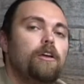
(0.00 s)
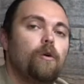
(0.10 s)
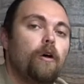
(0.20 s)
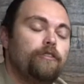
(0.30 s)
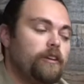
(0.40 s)

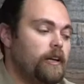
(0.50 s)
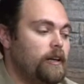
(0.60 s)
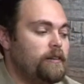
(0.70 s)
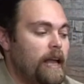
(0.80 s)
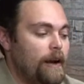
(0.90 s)
You're also going to
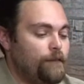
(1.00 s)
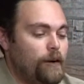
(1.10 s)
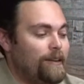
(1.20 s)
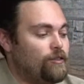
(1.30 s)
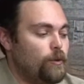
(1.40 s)
get a deck for
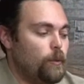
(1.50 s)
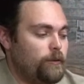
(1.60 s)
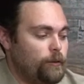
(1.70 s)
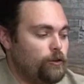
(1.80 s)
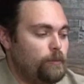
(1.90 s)
each of the
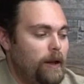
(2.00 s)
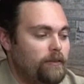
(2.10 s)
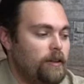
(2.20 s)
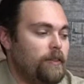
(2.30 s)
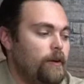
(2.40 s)
wizards
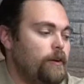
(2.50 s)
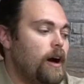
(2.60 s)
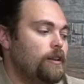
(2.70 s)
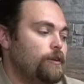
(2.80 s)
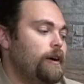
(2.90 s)
based on their
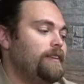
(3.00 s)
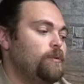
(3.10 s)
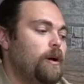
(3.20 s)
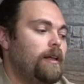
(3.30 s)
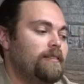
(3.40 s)
color, as
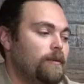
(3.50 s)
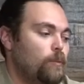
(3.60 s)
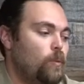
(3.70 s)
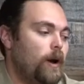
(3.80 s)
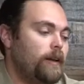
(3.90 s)
well as
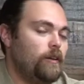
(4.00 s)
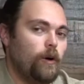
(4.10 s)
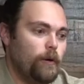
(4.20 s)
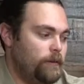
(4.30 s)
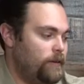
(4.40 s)
some white
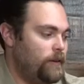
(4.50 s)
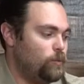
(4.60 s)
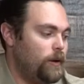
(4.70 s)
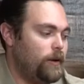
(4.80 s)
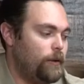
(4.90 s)
cards. And these
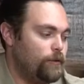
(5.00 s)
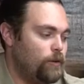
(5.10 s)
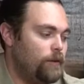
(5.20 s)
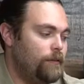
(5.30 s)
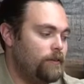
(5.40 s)
white cards are
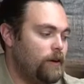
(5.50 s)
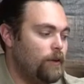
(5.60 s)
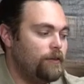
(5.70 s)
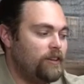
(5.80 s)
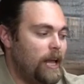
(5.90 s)
all, this,
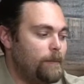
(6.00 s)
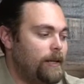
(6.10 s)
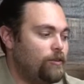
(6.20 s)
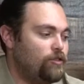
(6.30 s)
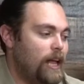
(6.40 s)
all the same in
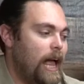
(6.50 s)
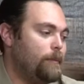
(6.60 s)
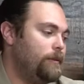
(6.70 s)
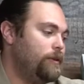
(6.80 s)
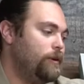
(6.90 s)
each stack,
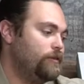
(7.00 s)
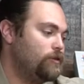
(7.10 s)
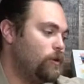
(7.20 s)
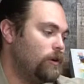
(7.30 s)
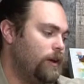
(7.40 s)
but there is a
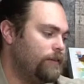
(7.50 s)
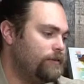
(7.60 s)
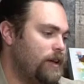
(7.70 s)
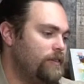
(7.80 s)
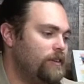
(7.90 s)
total of
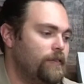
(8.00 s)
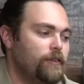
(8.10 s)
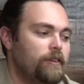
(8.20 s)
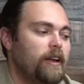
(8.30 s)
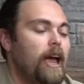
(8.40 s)
seven
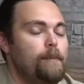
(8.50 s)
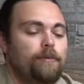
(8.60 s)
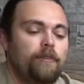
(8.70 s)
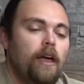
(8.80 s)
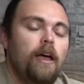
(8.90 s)
different
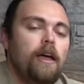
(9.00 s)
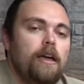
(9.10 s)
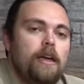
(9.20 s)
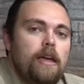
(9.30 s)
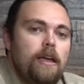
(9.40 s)
types.
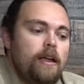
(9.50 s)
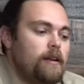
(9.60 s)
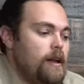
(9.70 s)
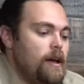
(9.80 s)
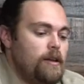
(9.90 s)

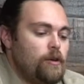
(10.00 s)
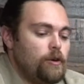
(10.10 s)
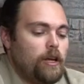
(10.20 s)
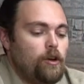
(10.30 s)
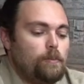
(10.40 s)
And uh, you're
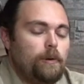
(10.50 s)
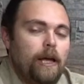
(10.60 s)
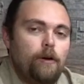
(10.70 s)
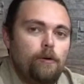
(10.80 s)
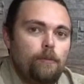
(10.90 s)
going to get your
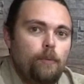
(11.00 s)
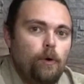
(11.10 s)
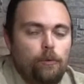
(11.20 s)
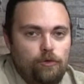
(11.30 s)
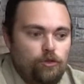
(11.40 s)
player
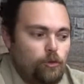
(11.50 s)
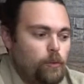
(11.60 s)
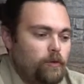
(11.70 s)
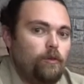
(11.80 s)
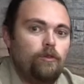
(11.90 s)
board, which is your
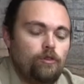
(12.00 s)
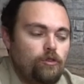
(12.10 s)
wizard to,